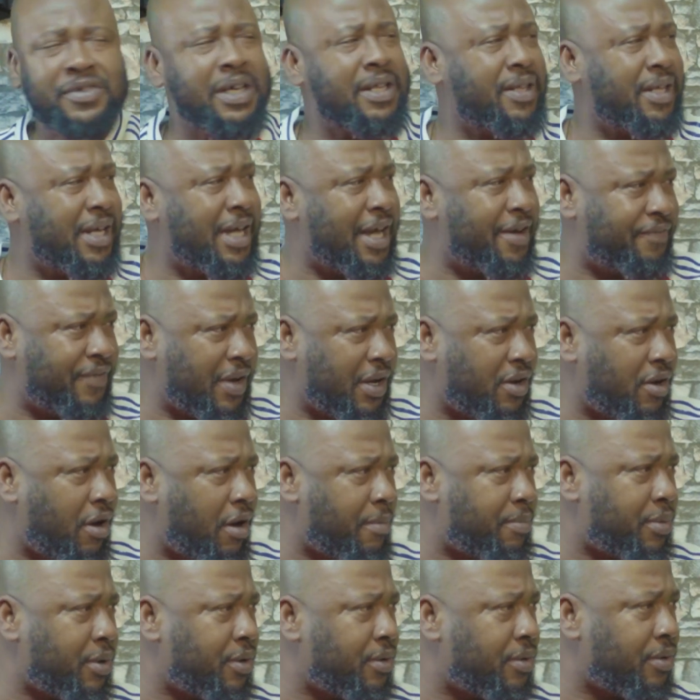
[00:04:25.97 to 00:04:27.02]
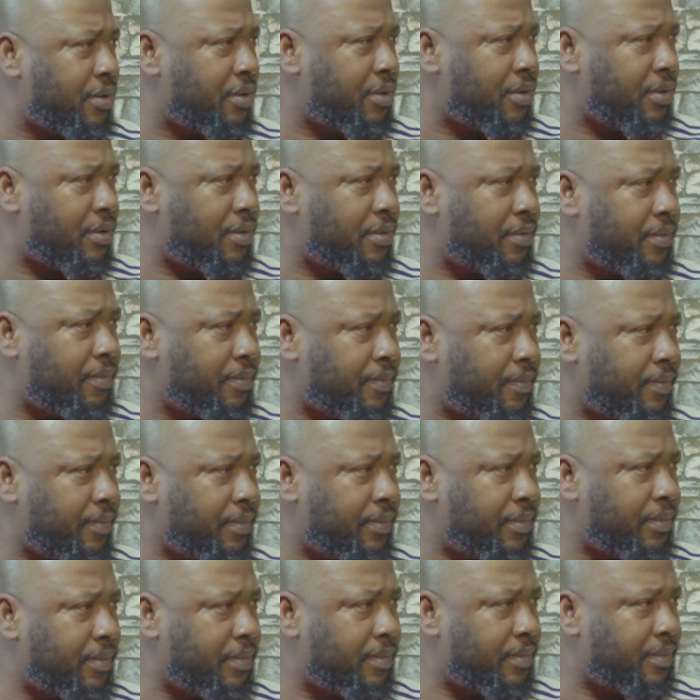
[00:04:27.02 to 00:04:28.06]
the FA Cup.
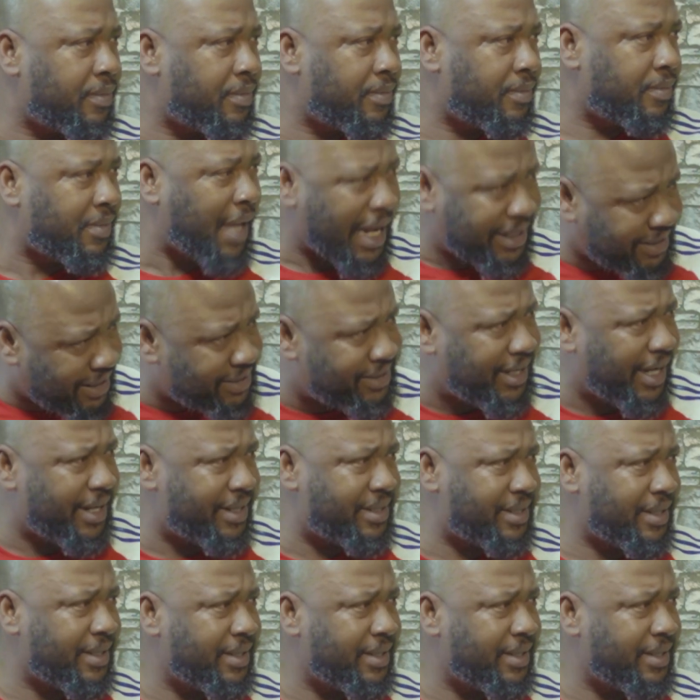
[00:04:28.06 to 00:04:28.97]
That is it.